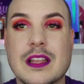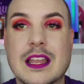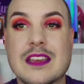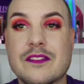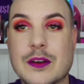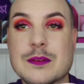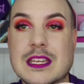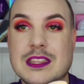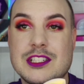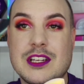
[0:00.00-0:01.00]
Like it feels
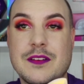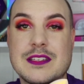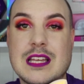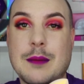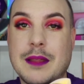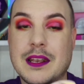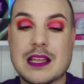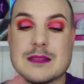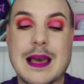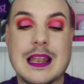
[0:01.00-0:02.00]
like the Jeffree Star
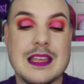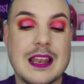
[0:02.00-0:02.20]
Bloodlust palette.